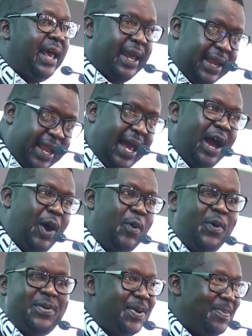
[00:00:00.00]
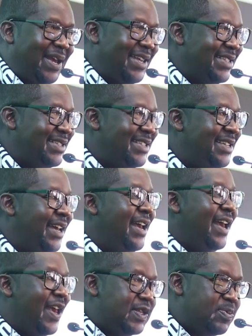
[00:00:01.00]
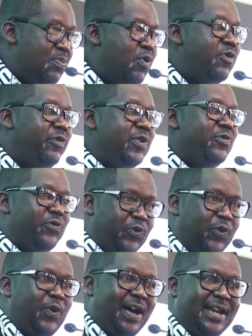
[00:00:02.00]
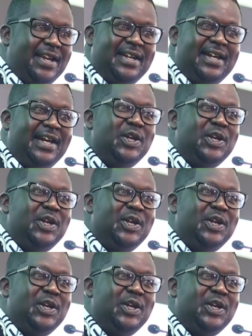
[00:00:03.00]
And now what remains is moving forward